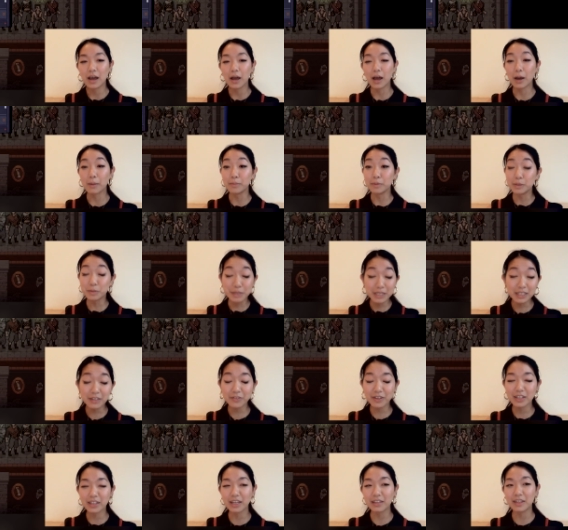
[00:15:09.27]
But
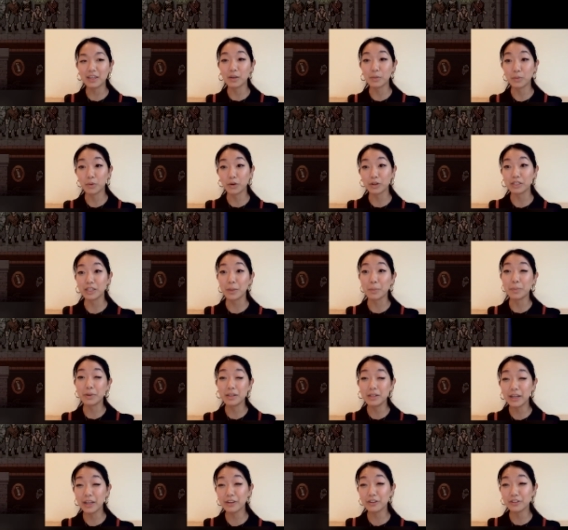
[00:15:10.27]
specifically, I think importantly,
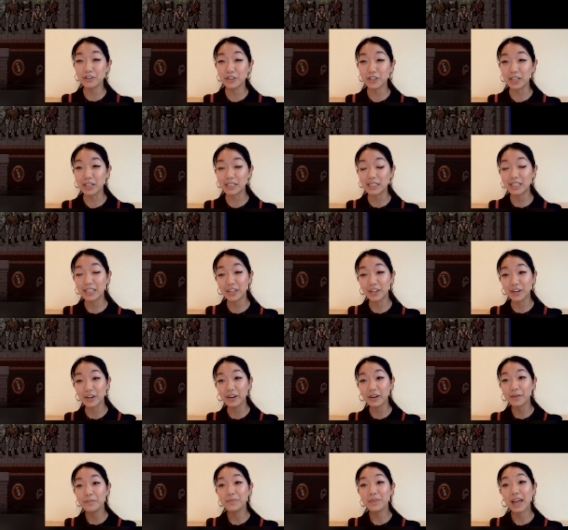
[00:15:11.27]
player sheets
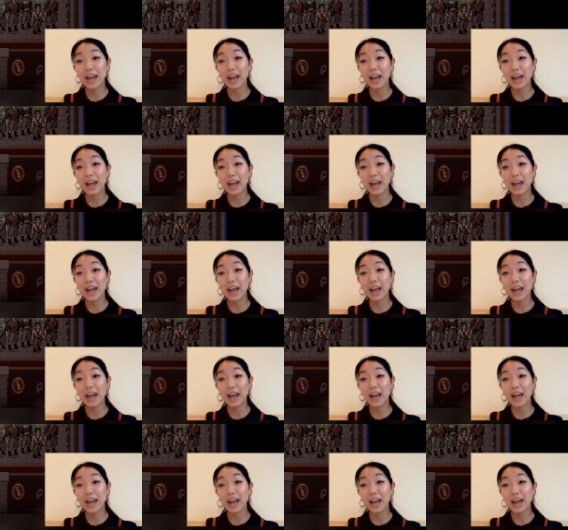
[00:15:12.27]
here